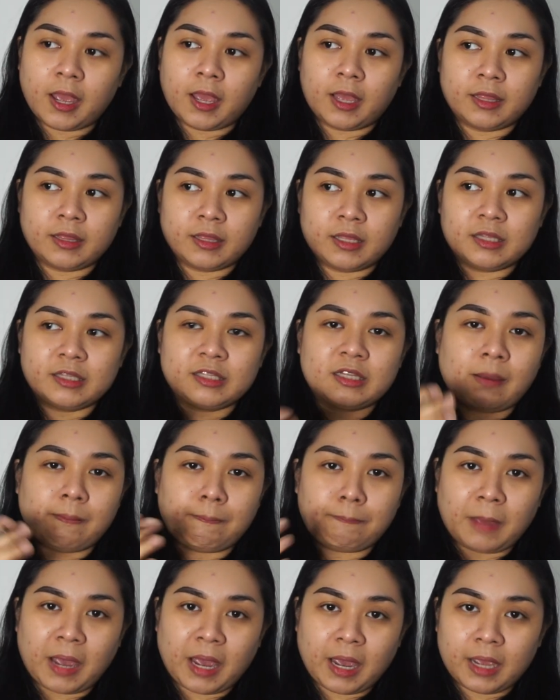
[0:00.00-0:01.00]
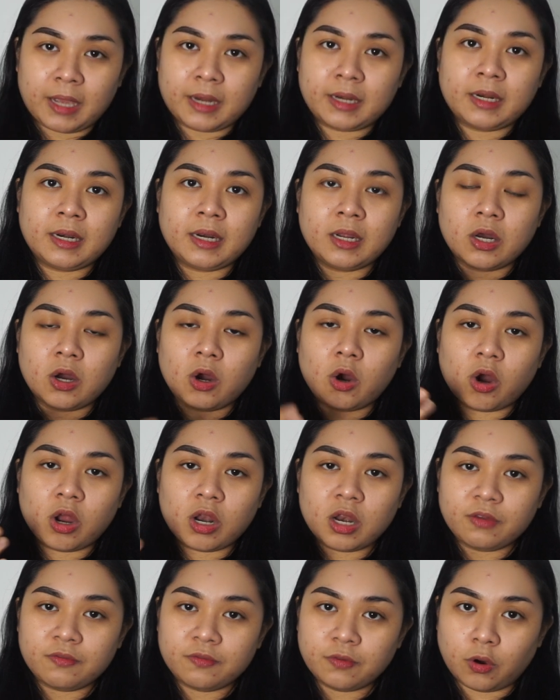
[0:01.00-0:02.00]
And then sa pan,
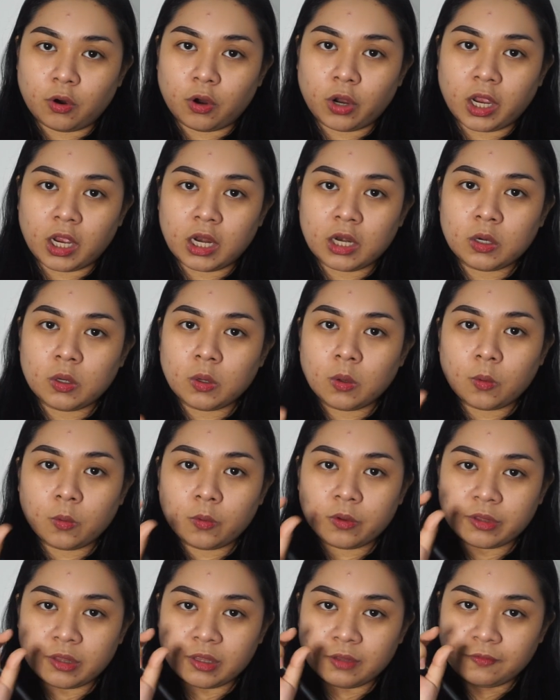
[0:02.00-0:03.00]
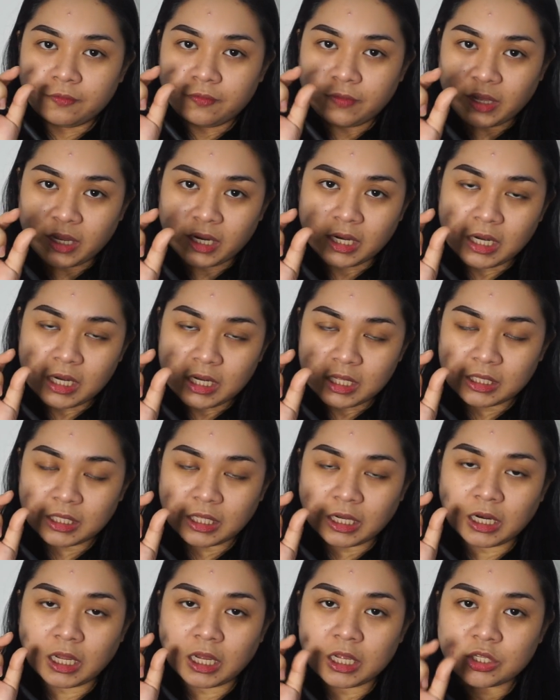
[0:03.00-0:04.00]
olive oil with very
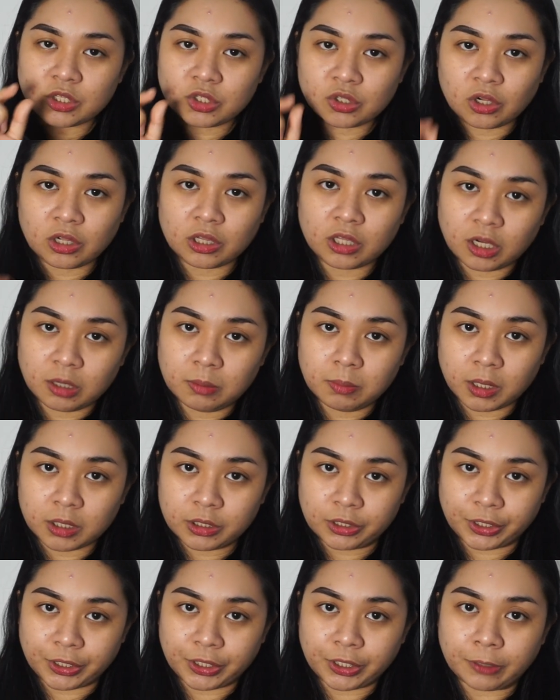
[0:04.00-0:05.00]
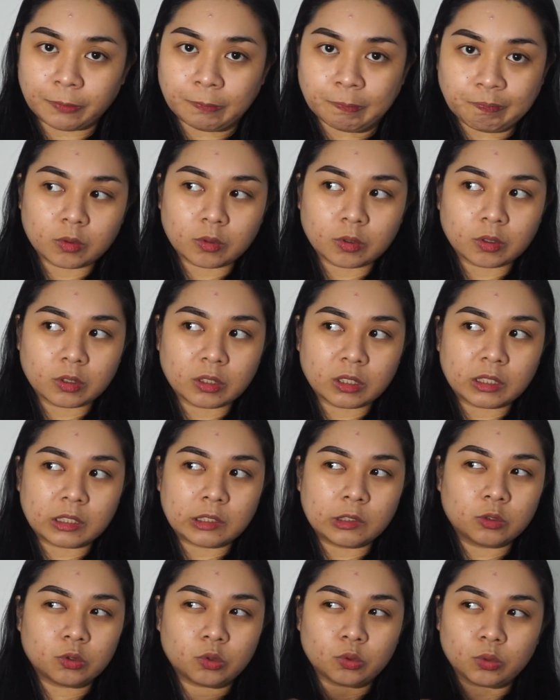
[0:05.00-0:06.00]
little unsalted butter.
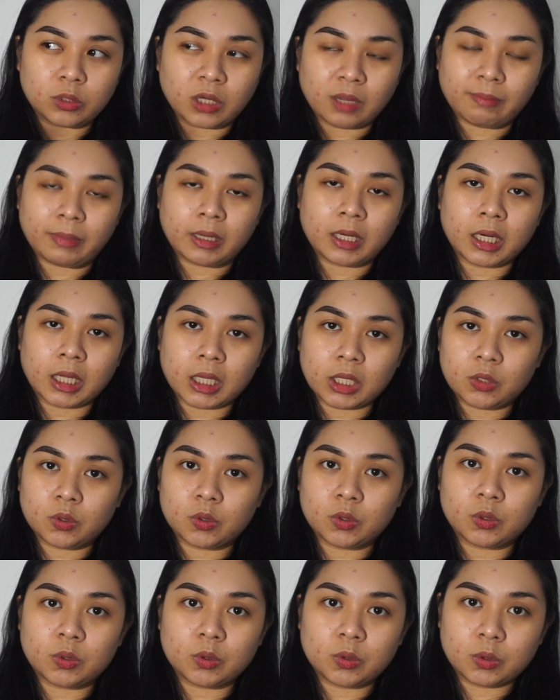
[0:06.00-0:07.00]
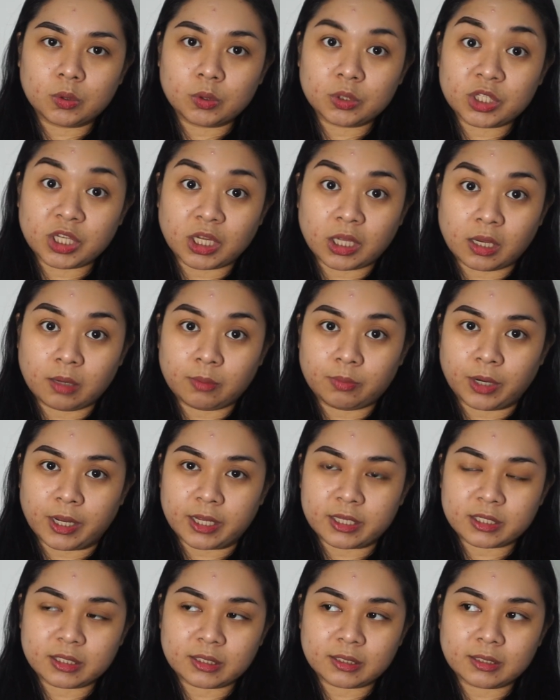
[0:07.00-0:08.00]
Luto naman na yung chicken
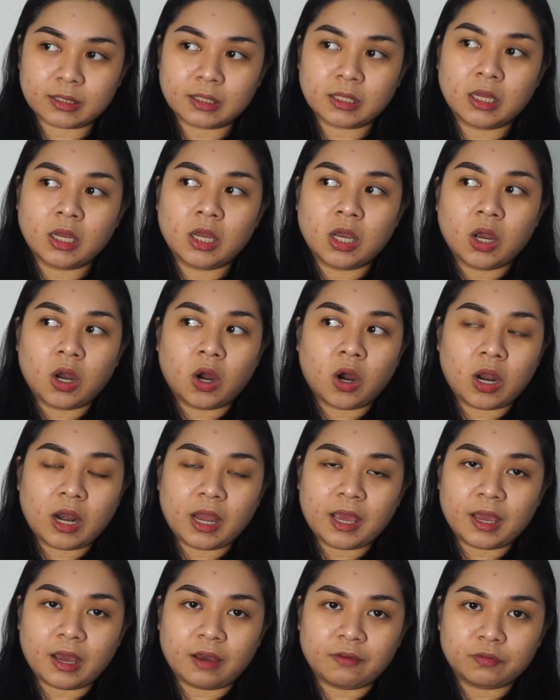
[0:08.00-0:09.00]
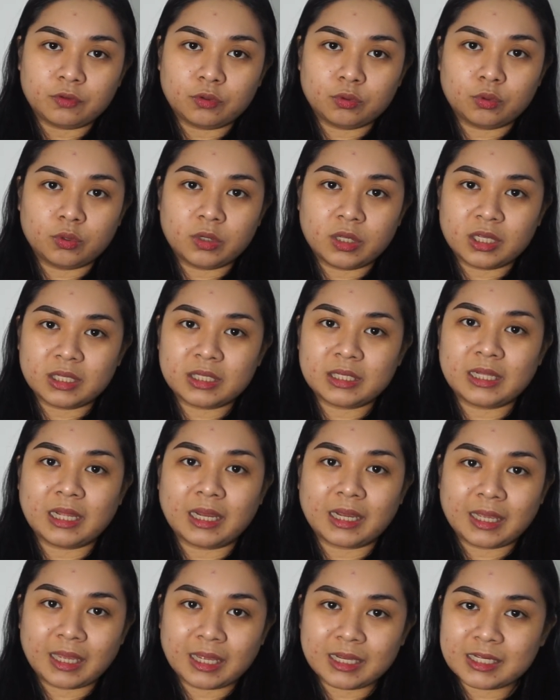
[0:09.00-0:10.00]
breast. All I have to do is
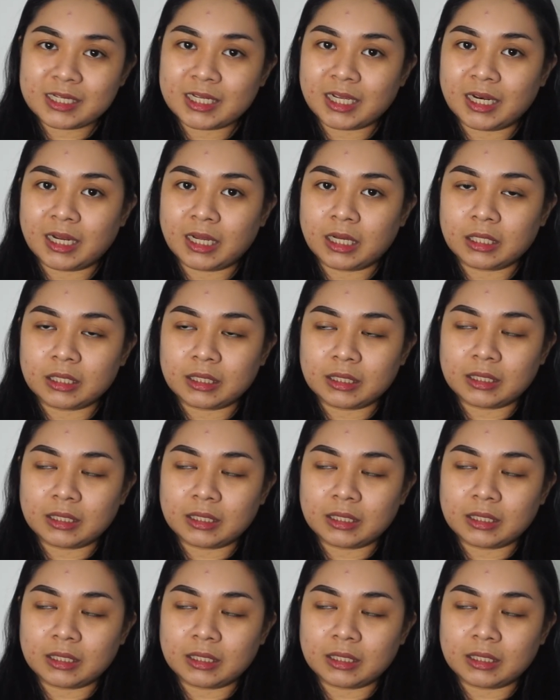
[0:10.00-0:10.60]
lagyan siya ng